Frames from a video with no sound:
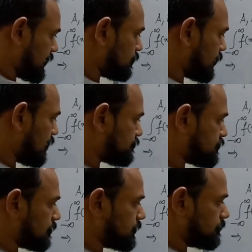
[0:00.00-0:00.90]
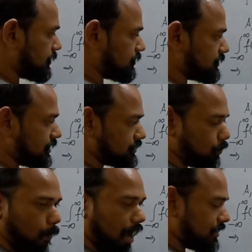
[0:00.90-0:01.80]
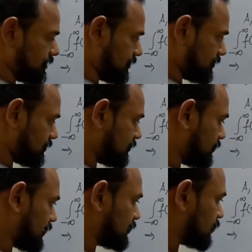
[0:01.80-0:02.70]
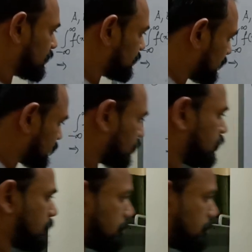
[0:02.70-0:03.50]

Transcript: then we have trouble because there is a 1 here. Okay. So there's going